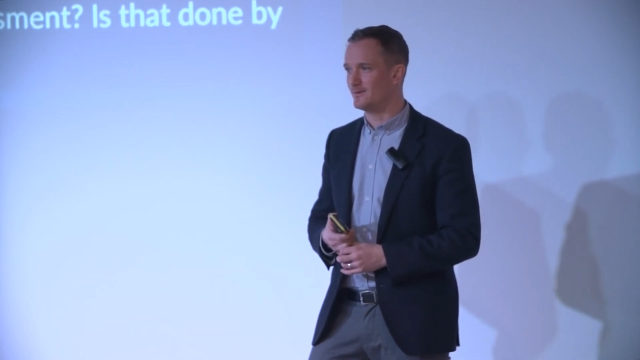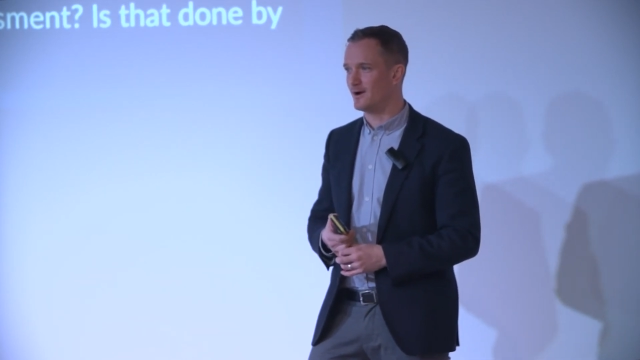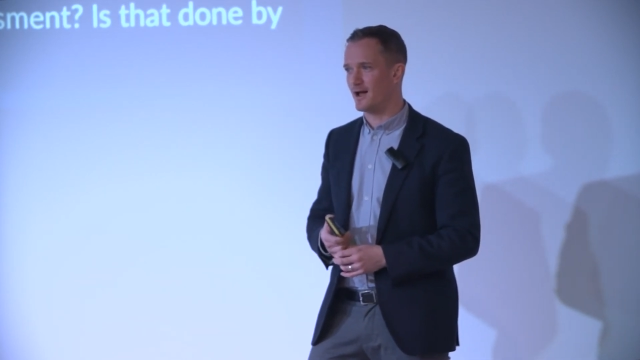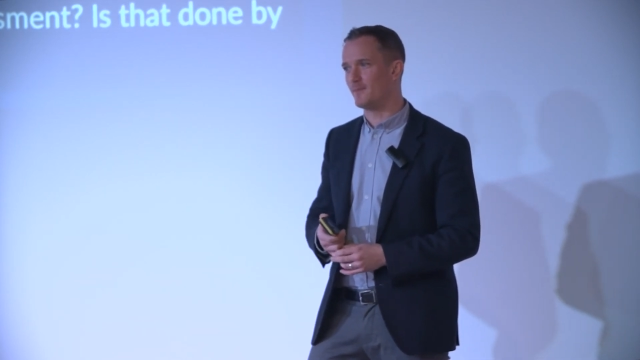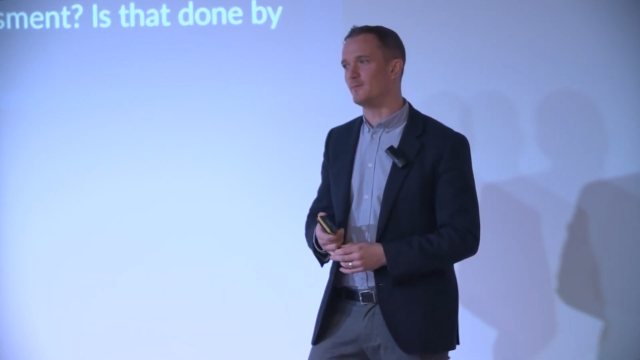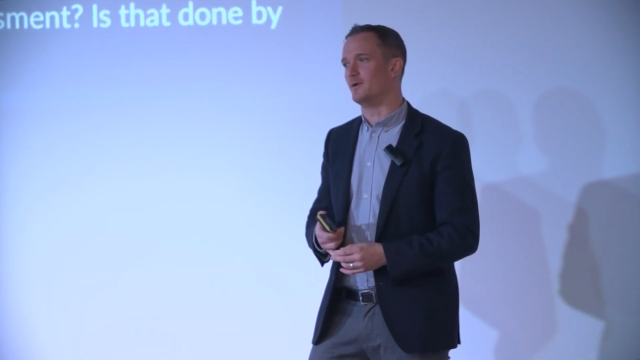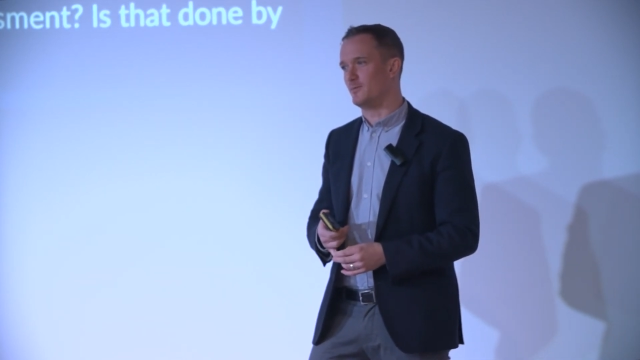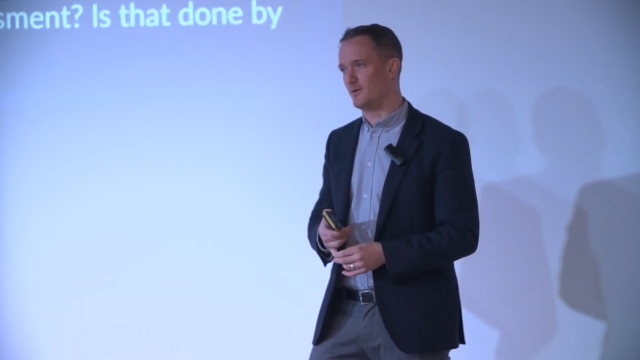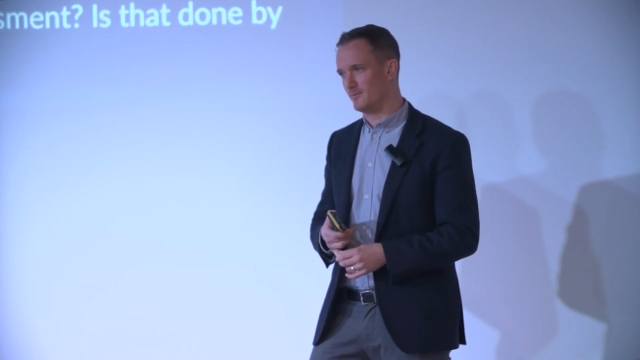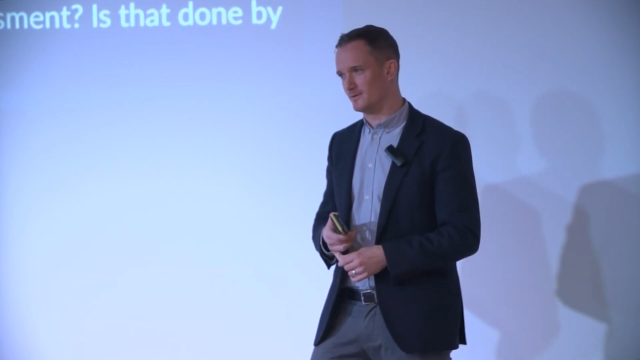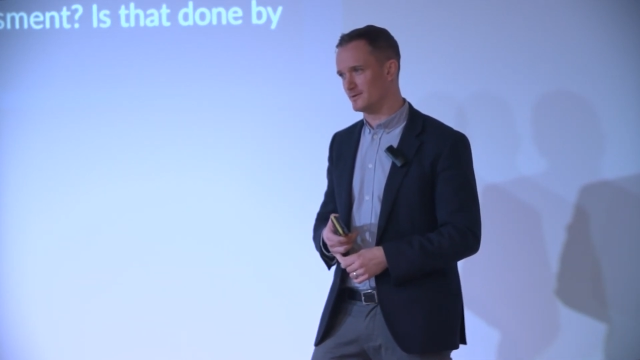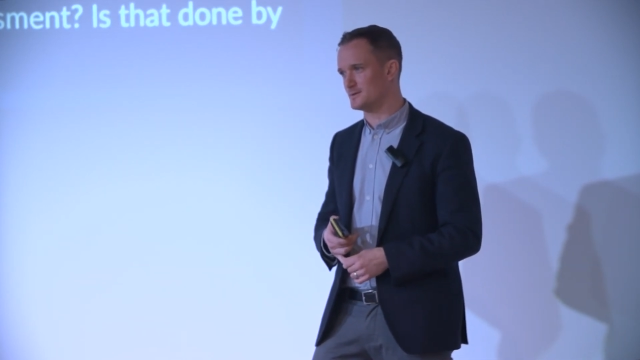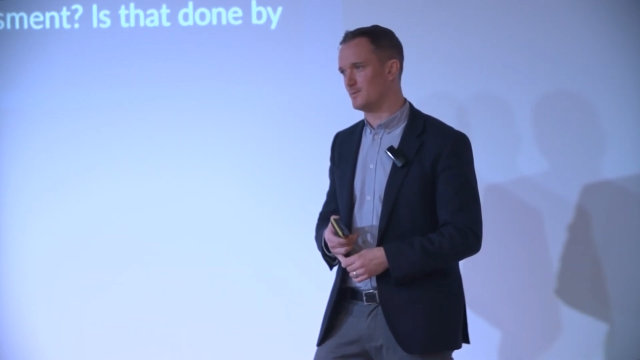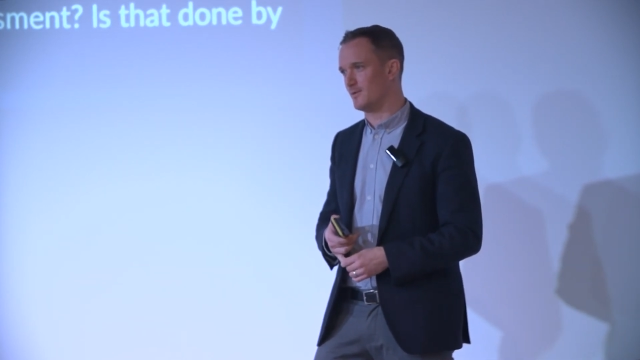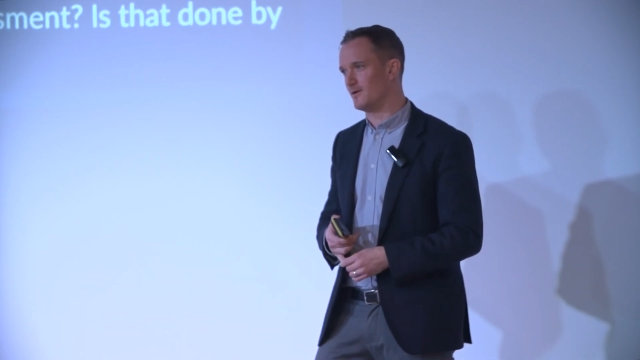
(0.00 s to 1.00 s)
I am going to put him on
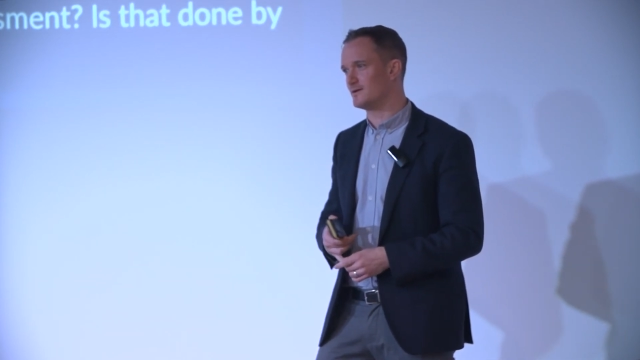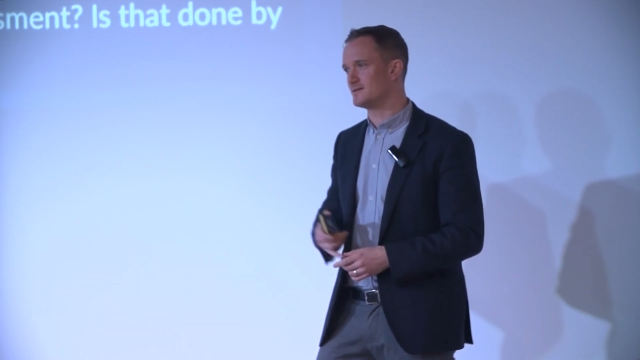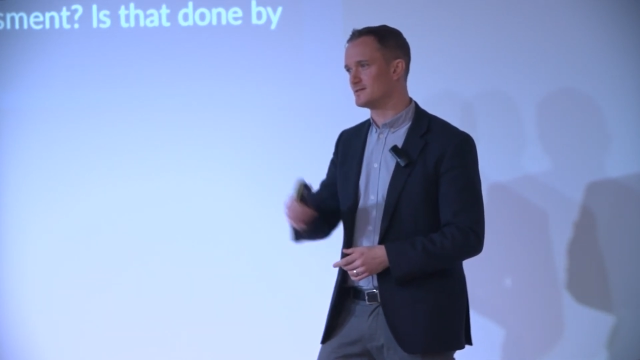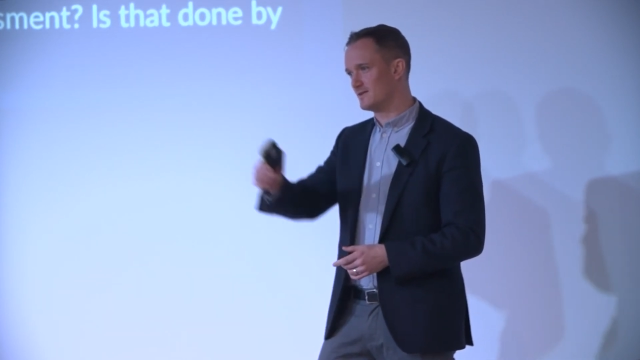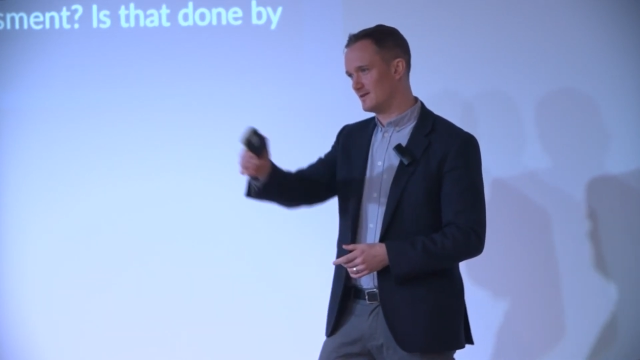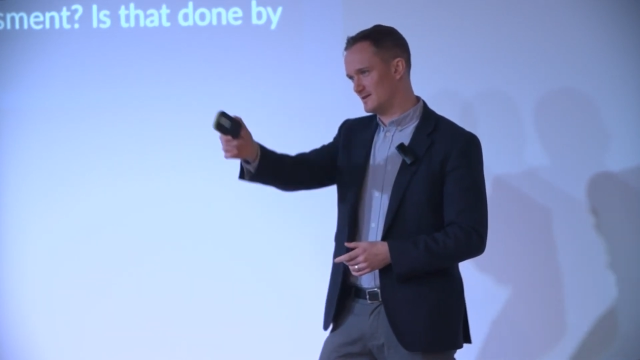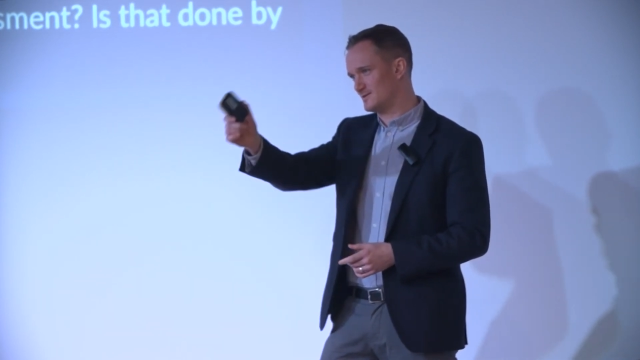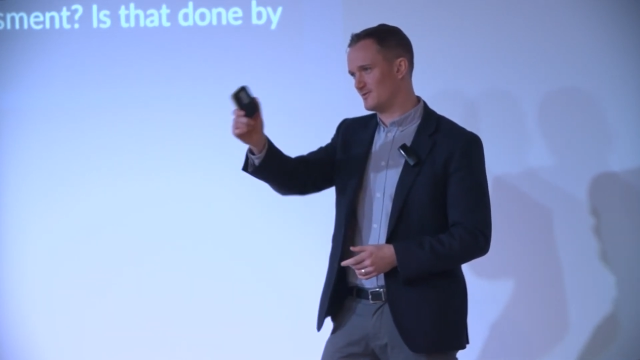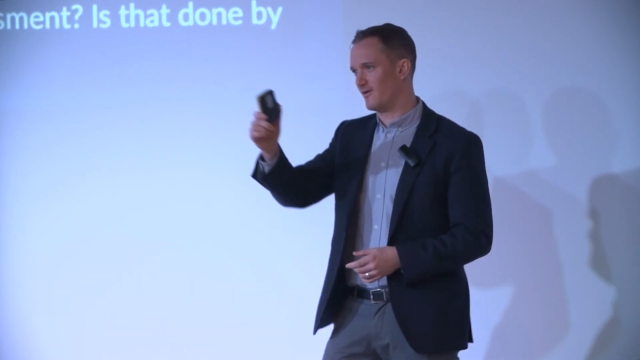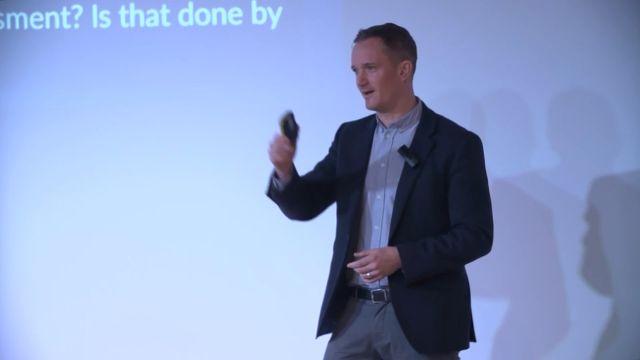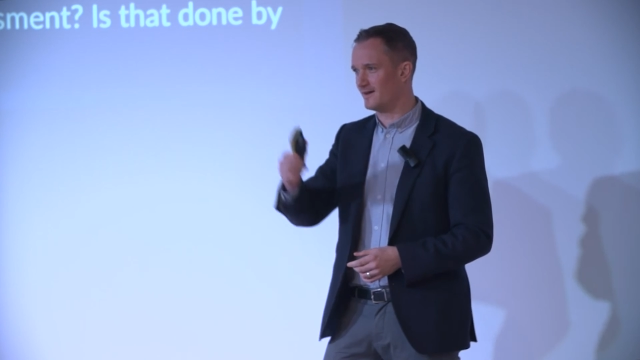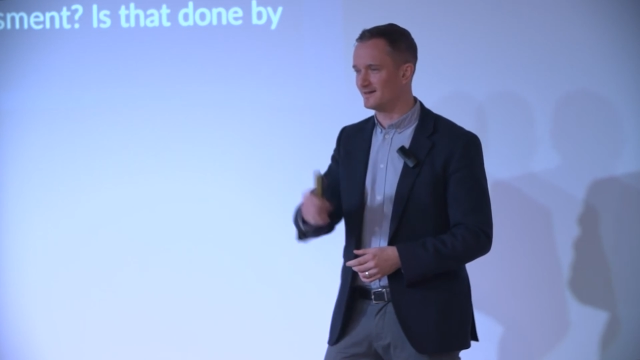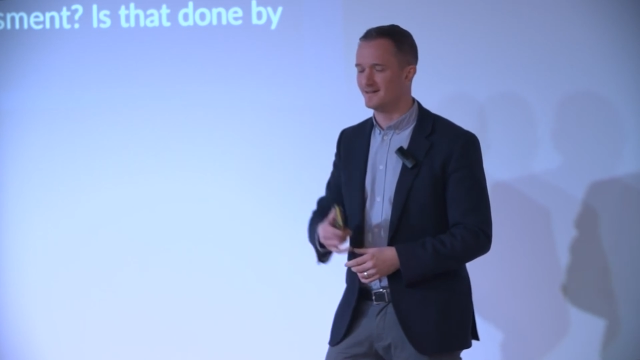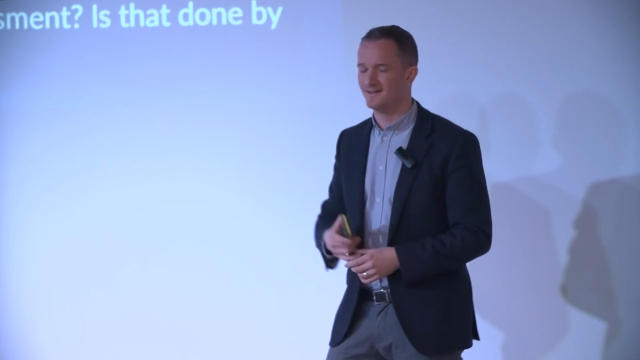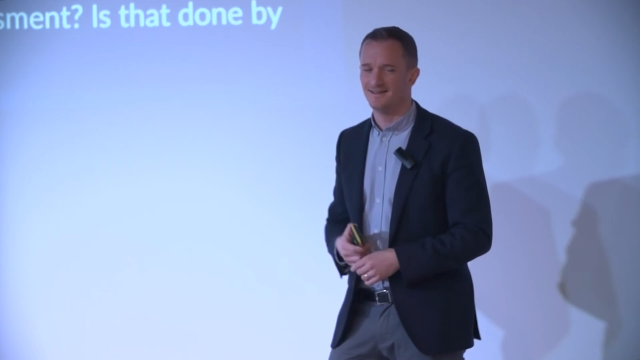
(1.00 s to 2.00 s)
the spot. It's
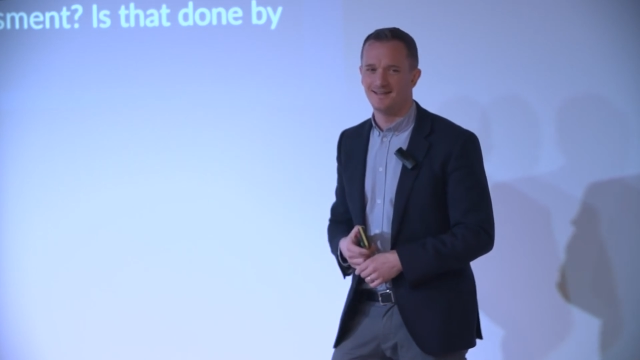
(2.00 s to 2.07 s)
Craig.